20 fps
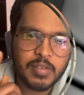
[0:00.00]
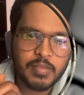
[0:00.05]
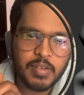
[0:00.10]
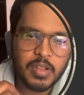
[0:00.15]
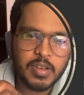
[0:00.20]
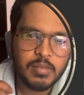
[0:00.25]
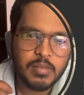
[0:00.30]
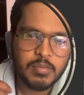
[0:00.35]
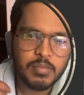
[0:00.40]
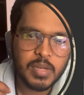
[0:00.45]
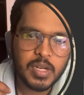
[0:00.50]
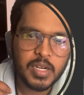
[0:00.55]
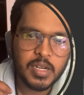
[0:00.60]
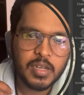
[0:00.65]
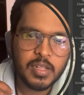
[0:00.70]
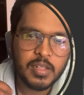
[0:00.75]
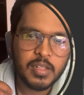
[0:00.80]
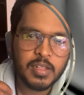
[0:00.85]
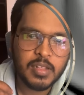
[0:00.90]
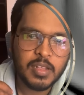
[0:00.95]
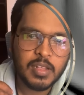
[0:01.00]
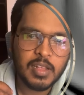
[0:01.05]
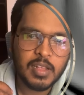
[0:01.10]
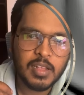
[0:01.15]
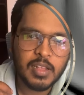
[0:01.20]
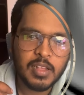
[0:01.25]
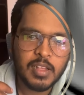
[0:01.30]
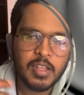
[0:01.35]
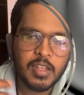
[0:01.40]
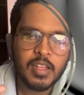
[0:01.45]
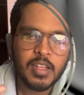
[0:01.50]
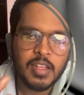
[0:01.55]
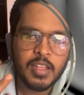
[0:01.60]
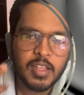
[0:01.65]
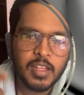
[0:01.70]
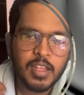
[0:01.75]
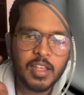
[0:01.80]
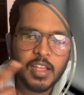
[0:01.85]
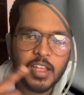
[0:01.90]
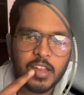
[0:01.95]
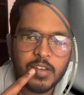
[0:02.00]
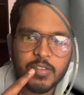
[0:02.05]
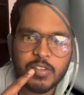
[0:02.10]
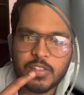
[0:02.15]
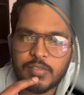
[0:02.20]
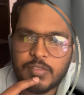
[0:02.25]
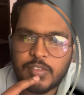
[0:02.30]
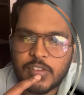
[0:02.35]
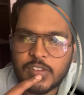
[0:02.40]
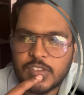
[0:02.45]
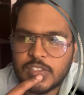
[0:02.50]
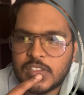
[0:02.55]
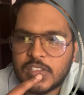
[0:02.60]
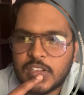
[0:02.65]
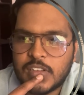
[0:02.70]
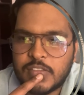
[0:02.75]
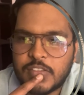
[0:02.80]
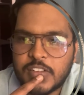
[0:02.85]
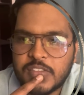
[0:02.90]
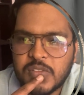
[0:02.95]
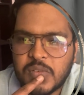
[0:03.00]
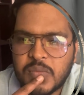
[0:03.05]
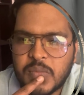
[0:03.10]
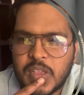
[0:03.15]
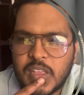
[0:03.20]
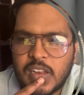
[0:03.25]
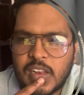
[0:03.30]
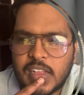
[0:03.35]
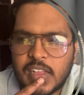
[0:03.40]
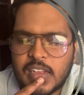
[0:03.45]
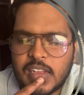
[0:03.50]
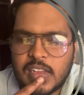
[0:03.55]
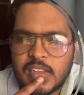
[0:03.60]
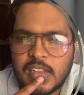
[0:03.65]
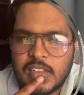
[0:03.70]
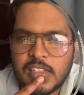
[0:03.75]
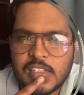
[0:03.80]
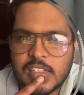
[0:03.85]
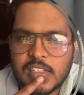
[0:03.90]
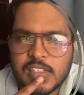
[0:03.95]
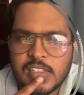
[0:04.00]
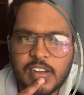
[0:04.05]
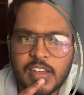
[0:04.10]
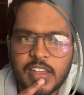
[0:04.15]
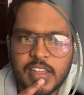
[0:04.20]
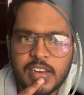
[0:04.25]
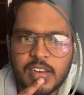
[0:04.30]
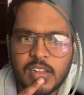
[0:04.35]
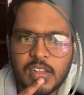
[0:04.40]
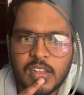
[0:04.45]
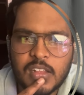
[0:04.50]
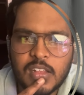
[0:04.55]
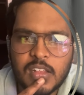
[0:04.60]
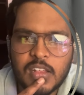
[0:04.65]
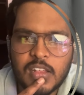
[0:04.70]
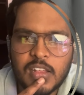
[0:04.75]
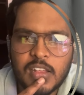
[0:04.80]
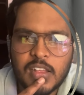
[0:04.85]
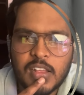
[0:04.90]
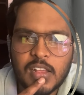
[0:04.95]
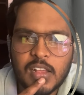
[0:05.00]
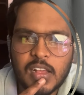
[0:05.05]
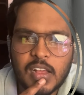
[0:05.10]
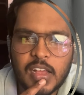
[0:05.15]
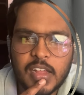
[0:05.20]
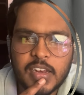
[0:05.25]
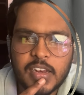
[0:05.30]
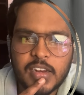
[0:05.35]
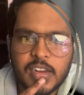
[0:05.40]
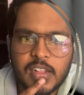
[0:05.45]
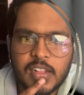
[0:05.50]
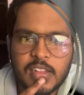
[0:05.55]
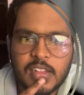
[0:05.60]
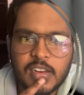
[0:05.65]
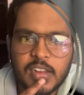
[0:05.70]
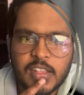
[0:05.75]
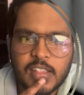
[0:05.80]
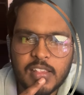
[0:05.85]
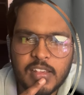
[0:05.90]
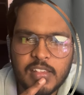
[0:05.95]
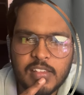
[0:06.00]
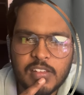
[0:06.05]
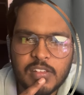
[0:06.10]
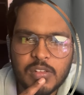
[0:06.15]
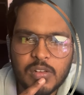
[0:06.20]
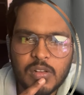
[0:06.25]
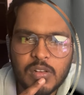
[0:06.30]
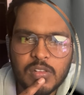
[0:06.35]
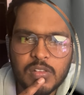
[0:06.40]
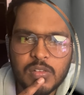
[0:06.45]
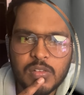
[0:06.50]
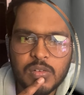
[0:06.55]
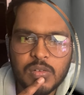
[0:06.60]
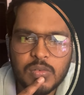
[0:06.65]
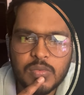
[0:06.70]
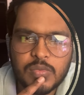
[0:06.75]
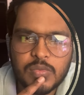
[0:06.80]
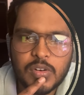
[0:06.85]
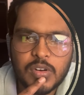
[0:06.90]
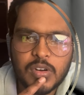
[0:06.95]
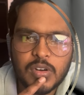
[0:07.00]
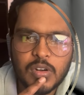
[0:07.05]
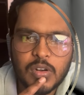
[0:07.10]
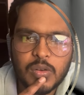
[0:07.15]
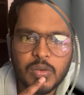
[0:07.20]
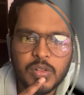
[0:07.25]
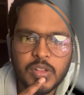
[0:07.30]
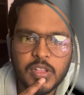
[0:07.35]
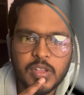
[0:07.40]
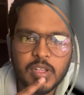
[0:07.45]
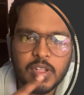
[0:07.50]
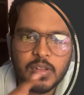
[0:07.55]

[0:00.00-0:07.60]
one, but it was a first for me, like just tried. I did other exercises also for clothing